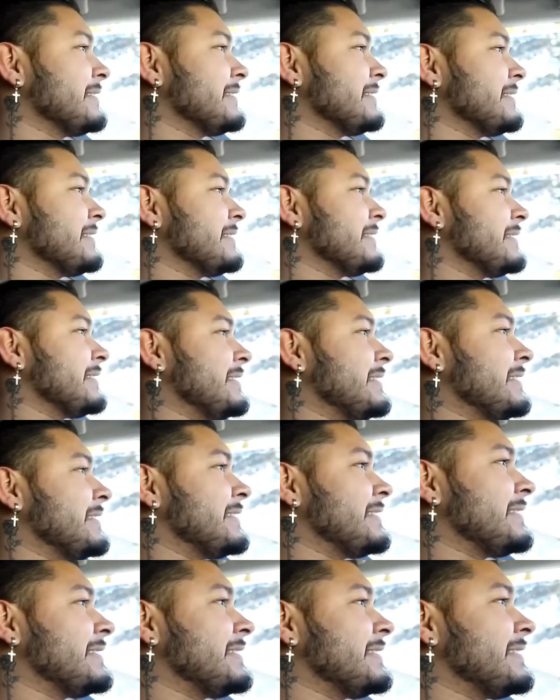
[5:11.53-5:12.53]

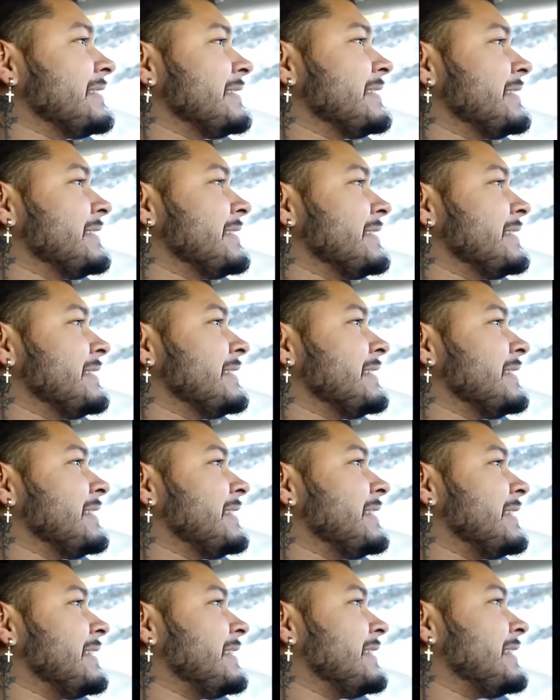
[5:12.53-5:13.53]

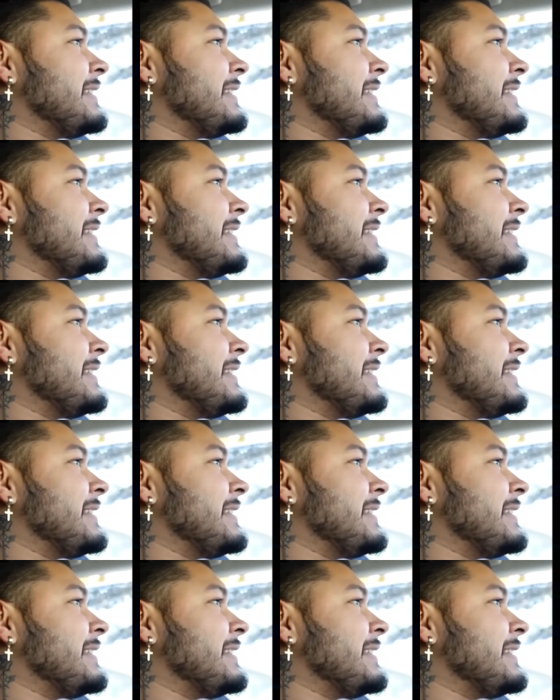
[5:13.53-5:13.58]
(silent)